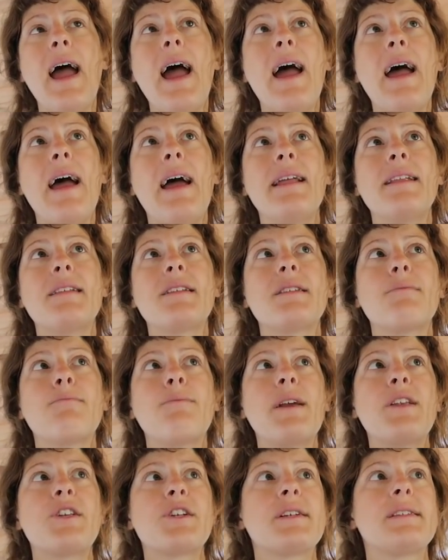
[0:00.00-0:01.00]
and
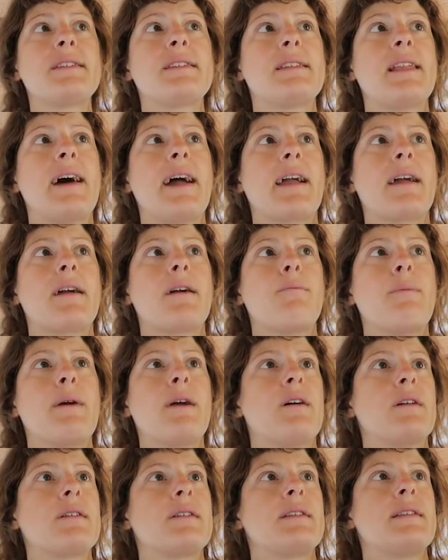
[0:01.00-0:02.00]
we just like we
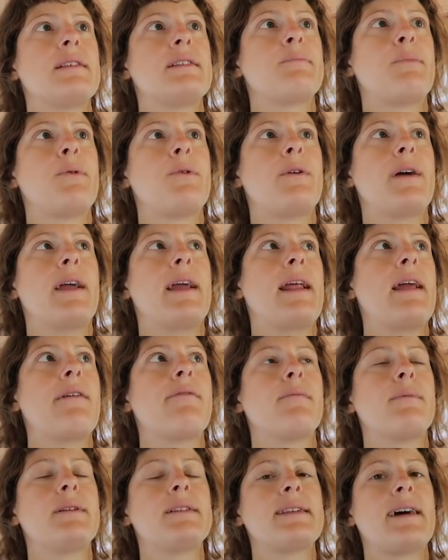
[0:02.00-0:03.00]
got to this point
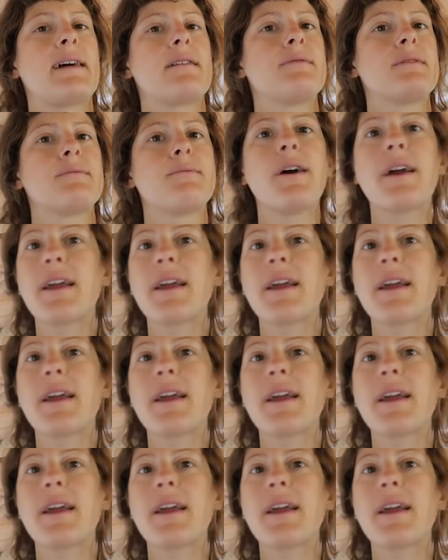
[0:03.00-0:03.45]
even when Zach was